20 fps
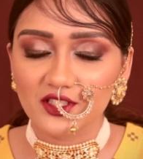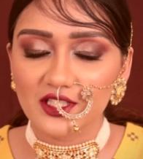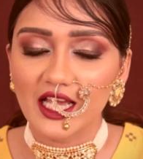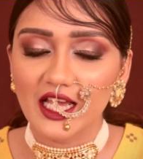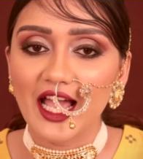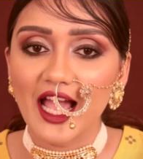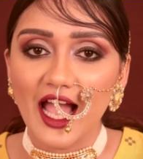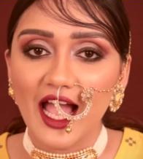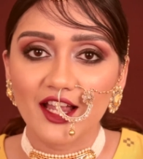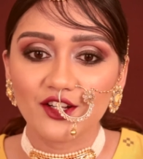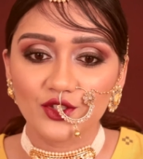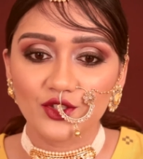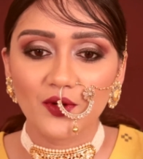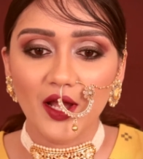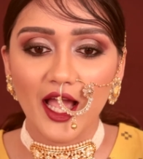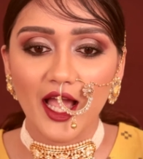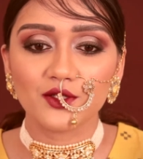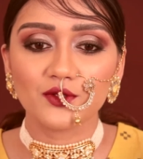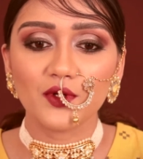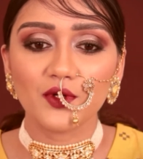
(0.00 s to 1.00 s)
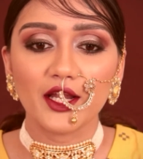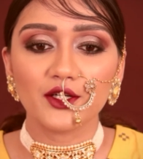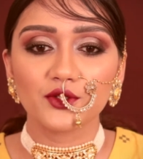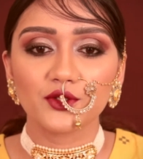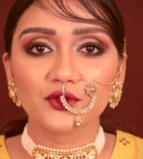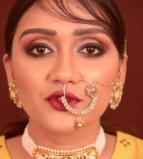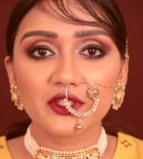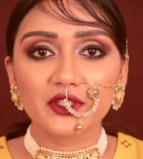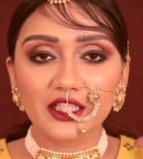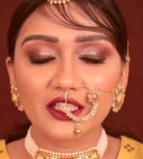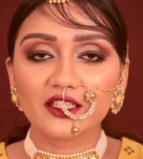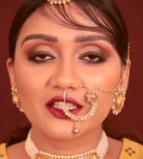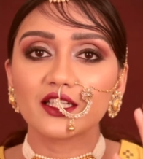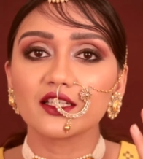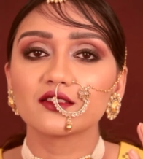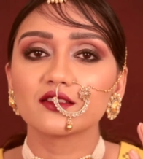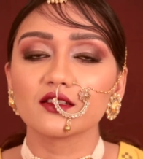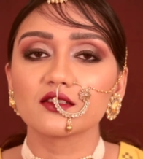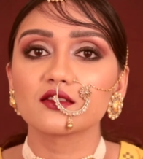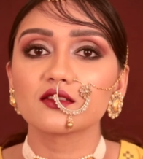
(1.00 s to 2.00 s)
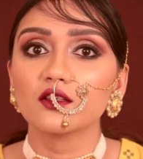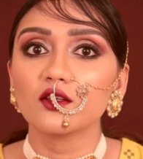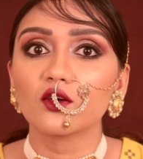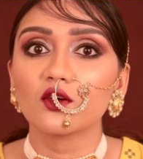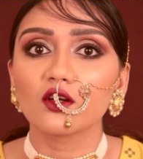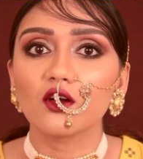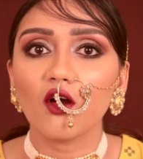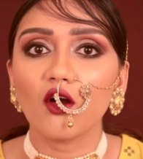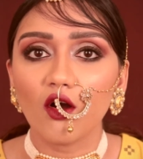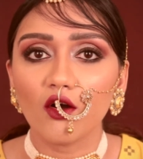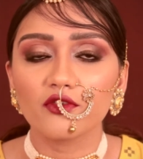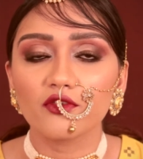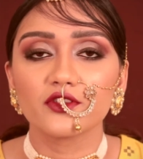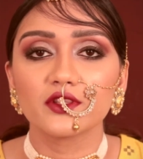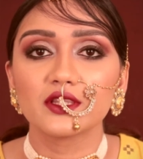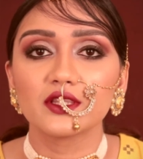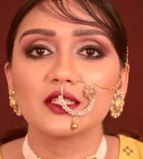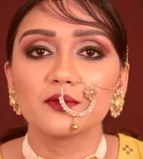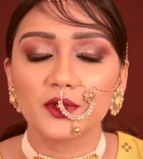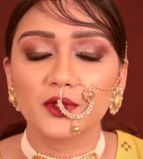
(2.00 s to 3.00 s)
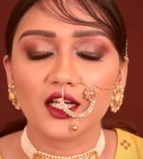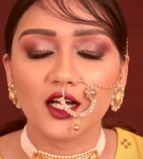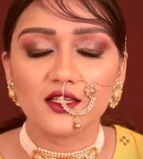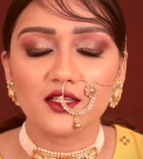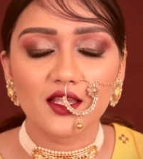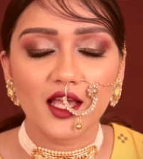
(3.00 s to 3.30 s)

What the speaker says: I had to recreate this look of Deepika's.